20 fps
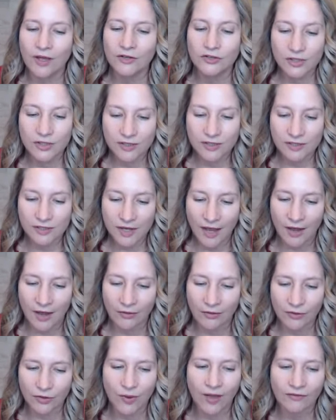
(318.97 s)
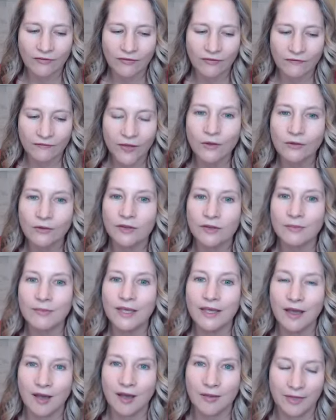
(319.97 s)
Just now you have felt the
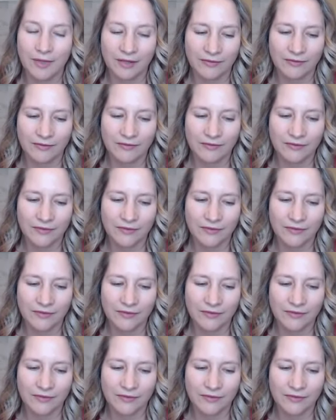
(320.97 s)
becoming.